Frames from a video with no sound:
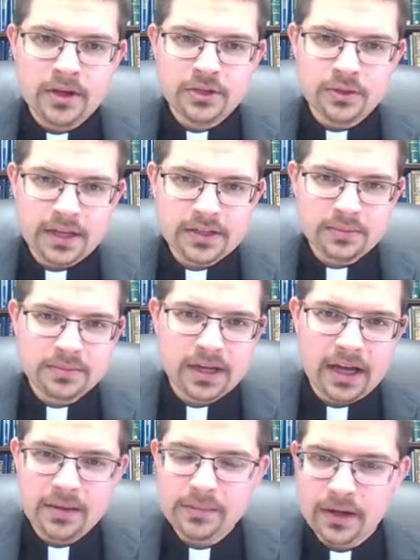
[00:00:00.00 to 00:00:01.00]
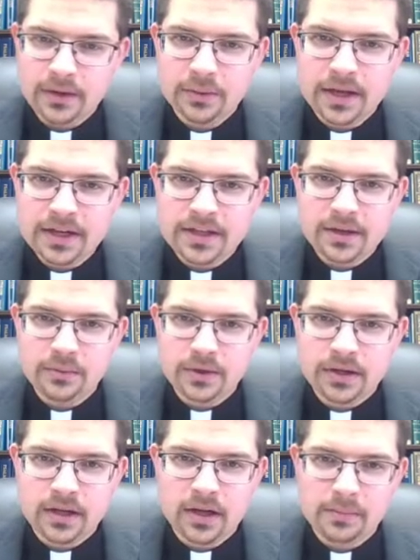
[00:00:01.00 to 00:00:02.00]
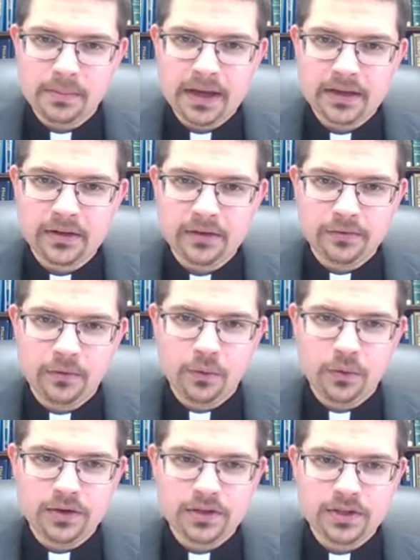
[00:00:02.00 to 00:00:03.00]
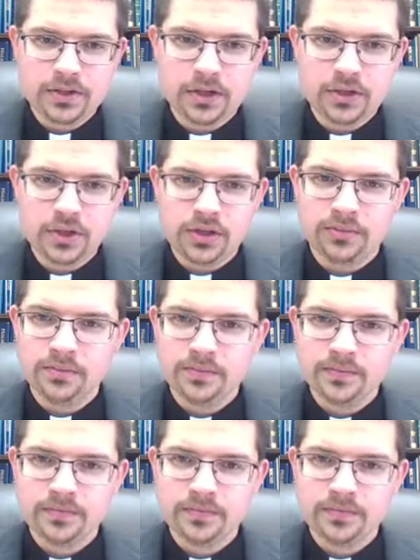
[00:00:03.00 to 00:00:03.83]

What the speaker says: So take some time, a read, and then we can come back for discussion.